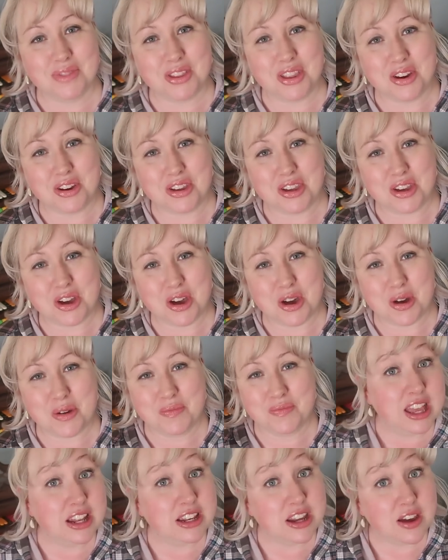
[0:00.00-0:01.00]
There you go.
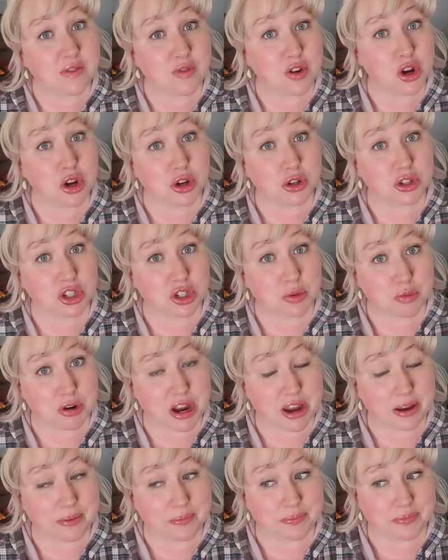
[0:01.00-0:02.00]
It never hurts to
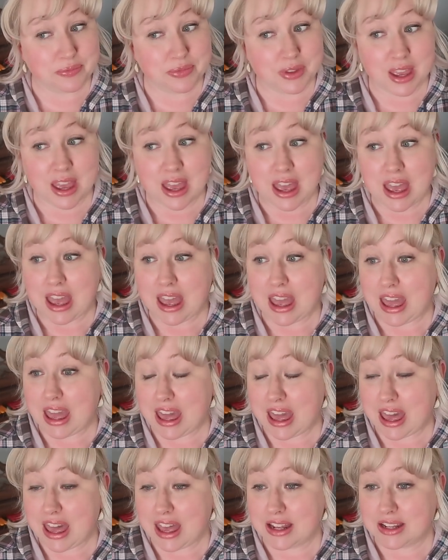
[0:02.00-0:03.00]
pray.
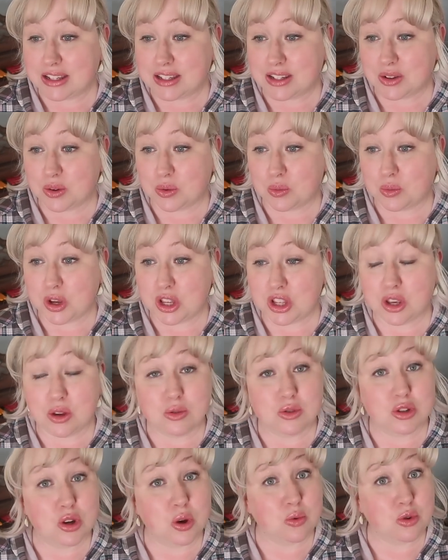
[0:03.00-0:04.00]
And when
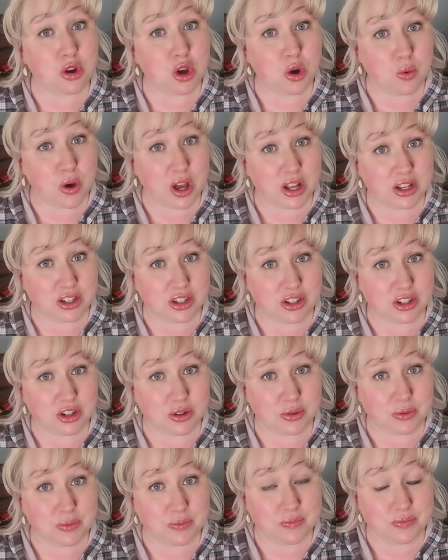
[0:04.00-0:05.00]
you don't know what to
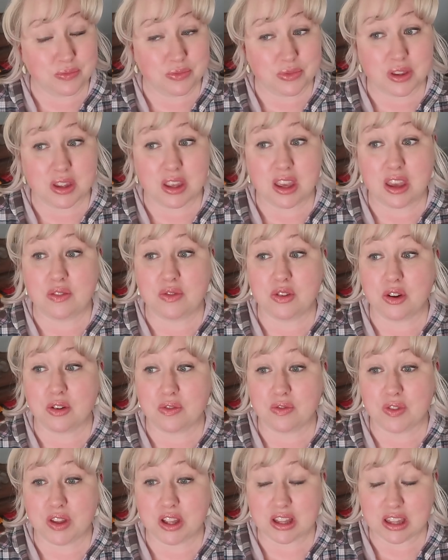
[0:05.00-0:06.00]
do, if you're
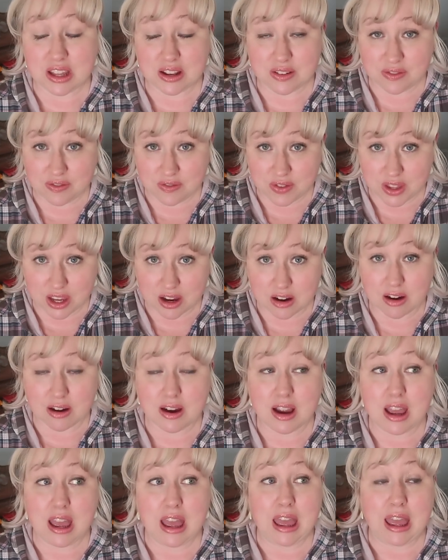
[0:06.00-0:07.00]
feeling
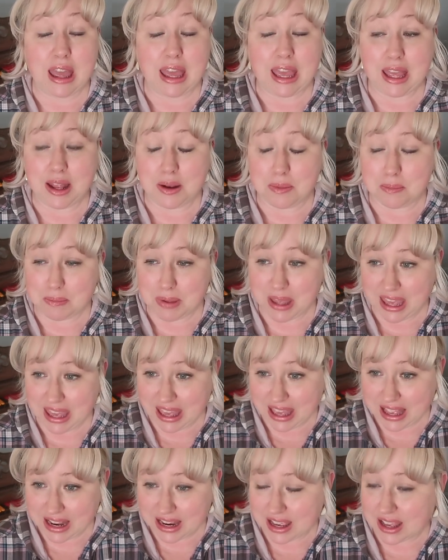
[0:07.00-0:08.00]
fear and
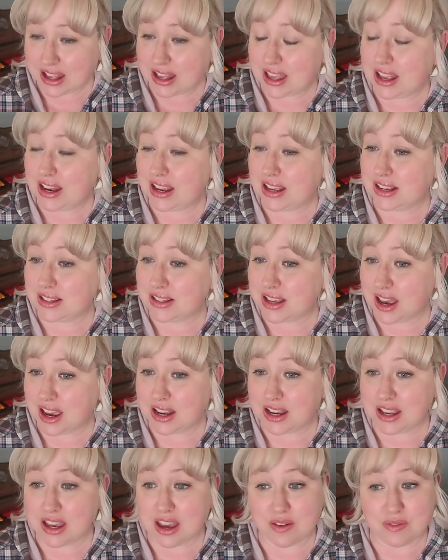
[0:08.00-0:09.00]
panic and
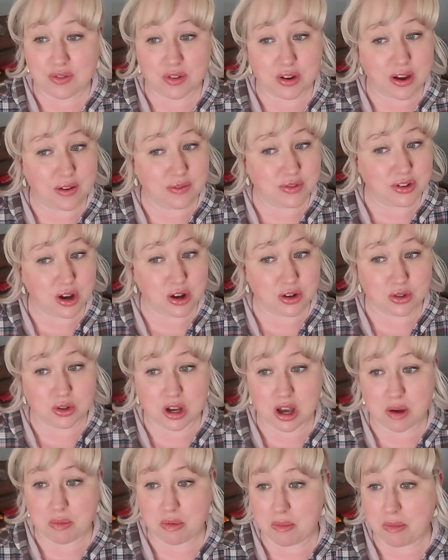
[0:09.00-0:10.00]
anxiety. I've, I've talked to
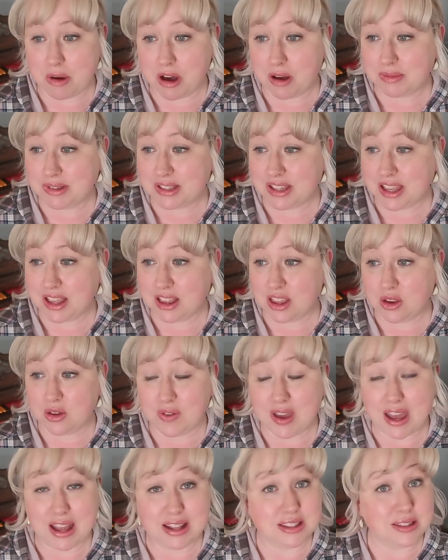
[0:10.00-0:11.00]
a couple moms lately
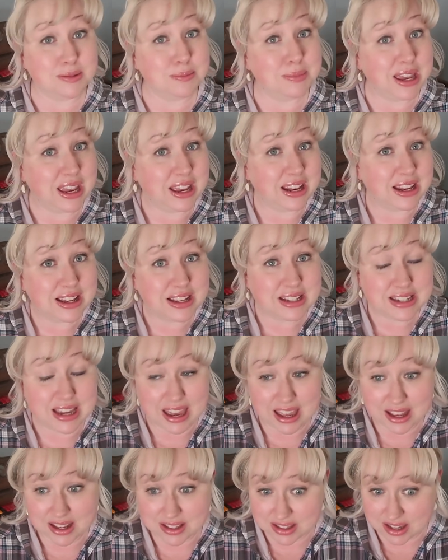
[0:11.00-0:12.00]
who've had some panic
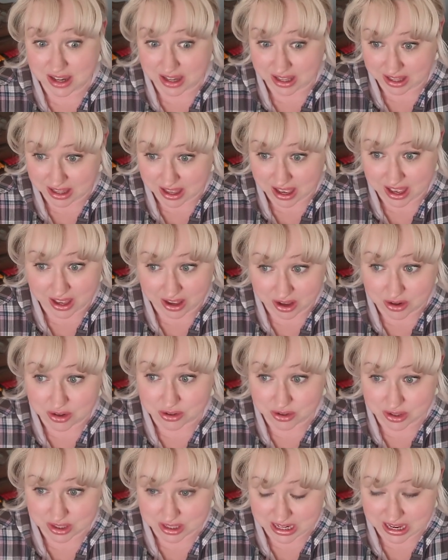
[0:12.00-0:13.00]
attacks. I, I
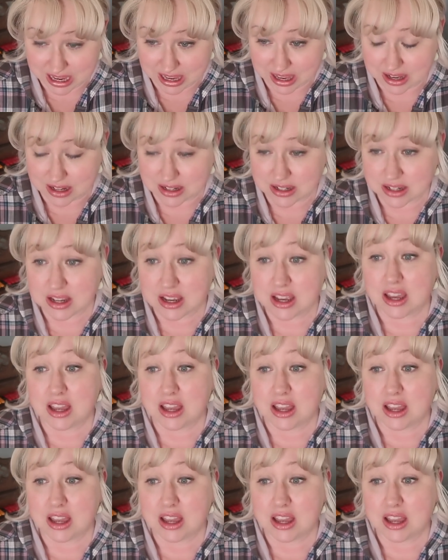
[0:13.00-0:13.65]
understand.